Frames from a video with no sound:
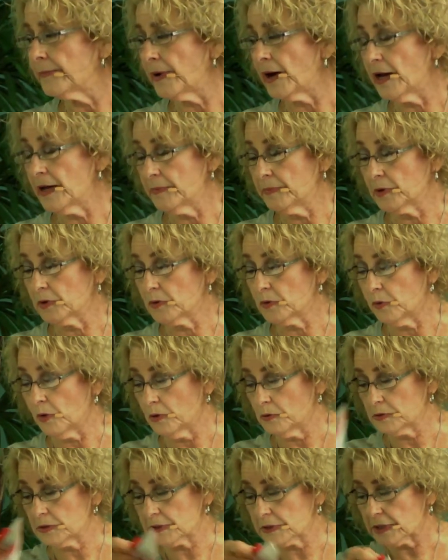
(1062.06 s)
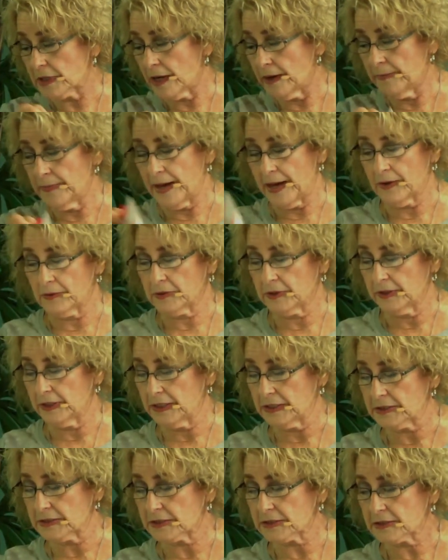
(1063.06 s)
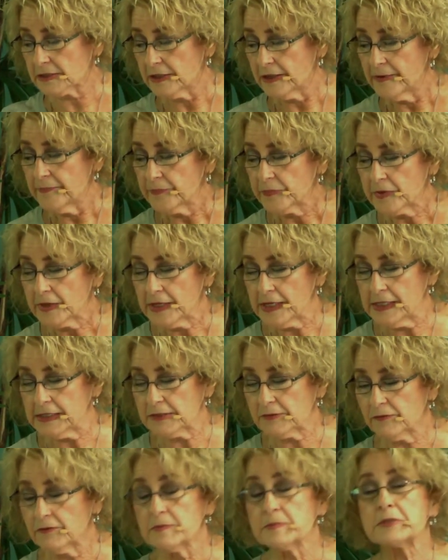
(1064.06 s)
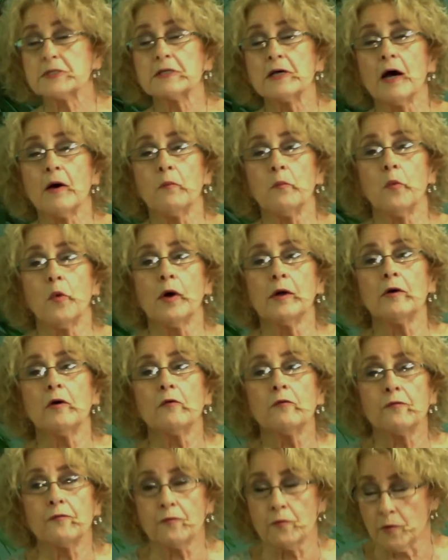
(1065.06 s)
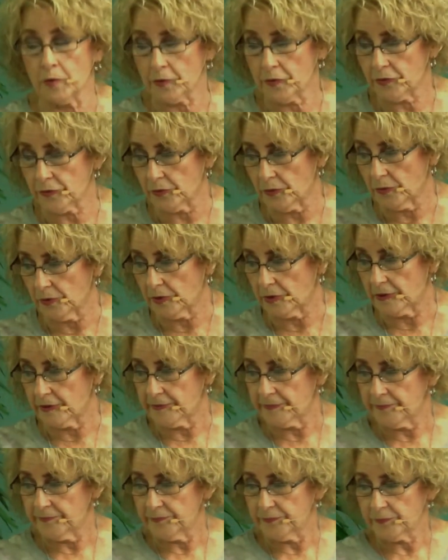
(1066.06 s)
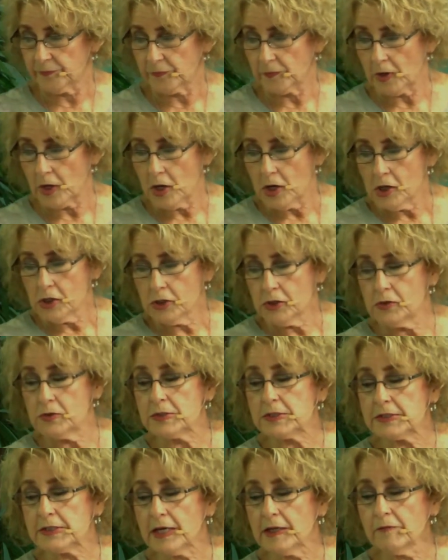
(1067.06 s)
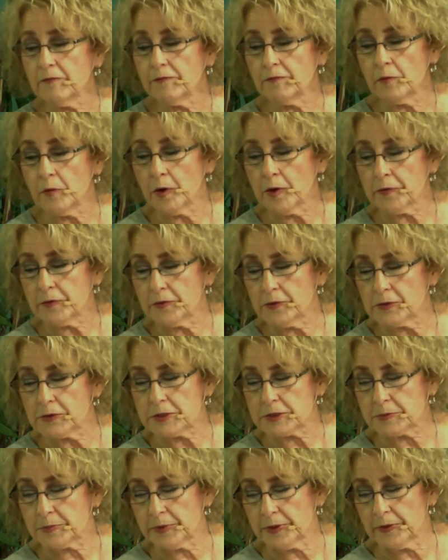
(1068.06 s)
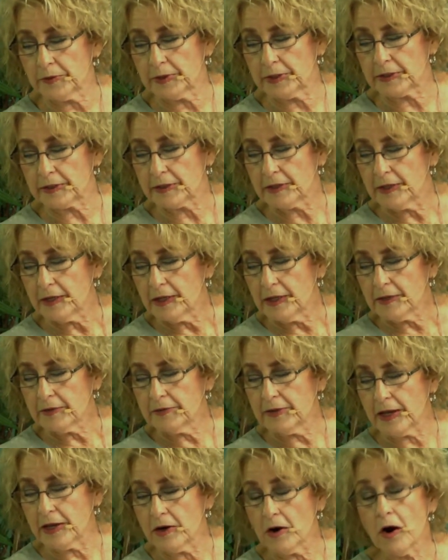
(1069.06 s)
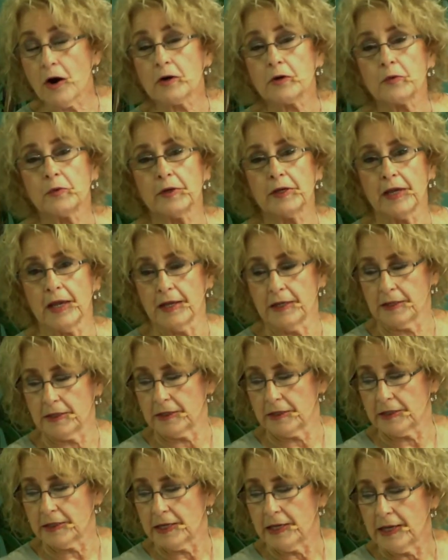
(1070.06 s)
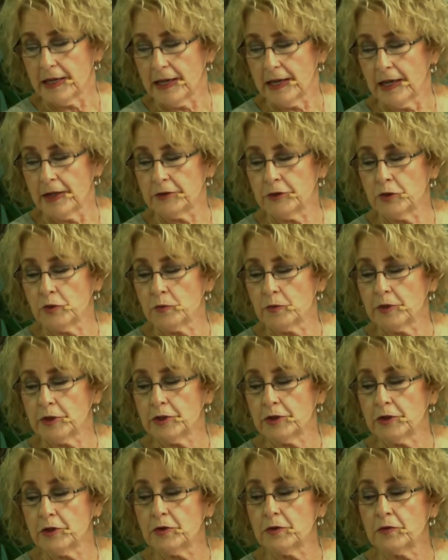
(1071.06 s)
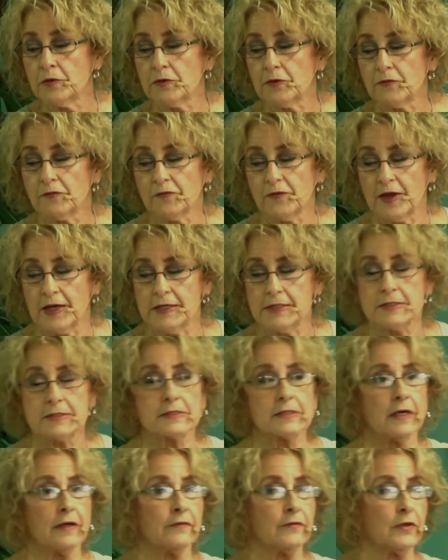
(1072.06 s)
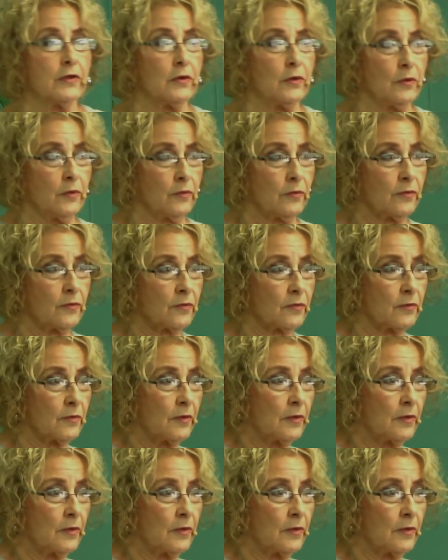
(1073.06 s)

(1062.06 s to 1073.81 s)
Bible quotes about this is from Psalm 104:30. You send forth your spirit, they are created, and you renew the face of the earth.